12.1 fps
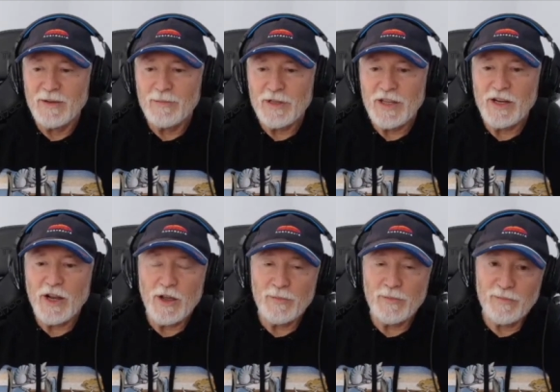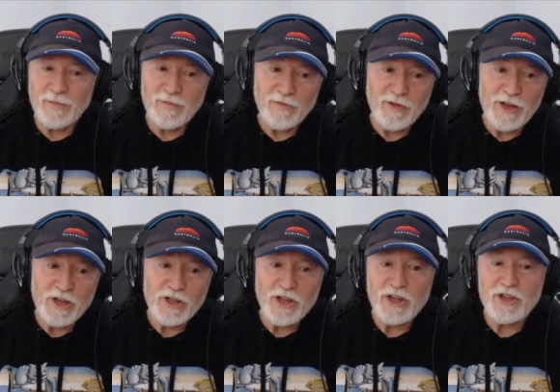But then I
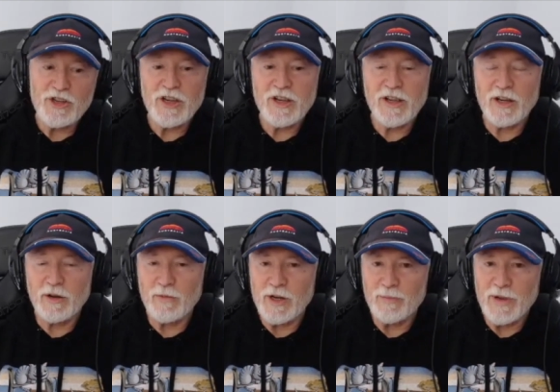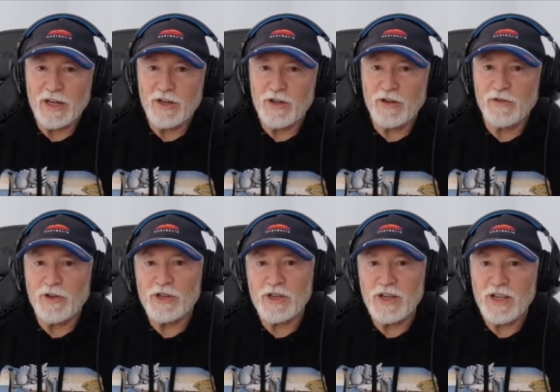finished teaching and I went back to
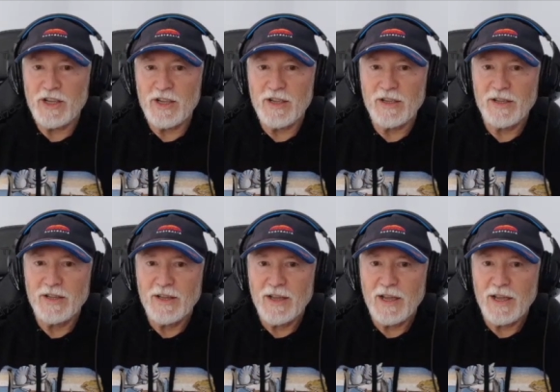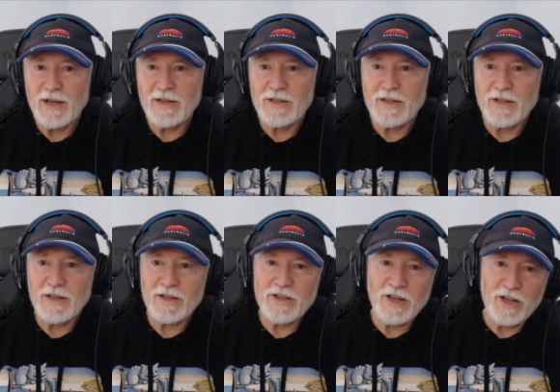university and
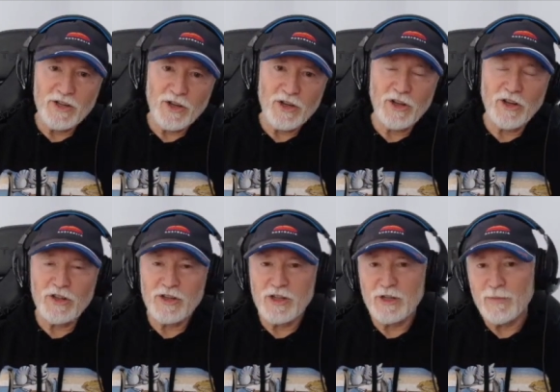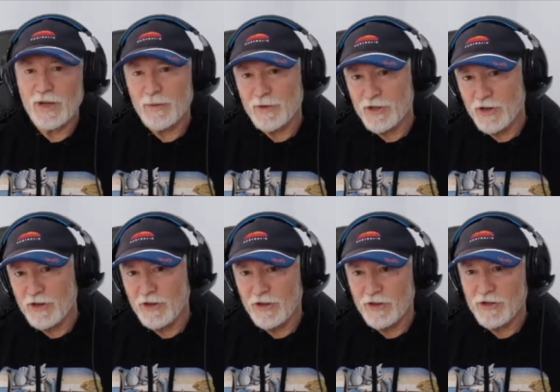uh, studied psychology to become a
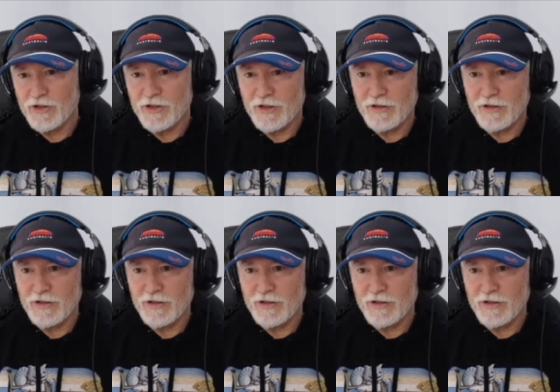psychologist.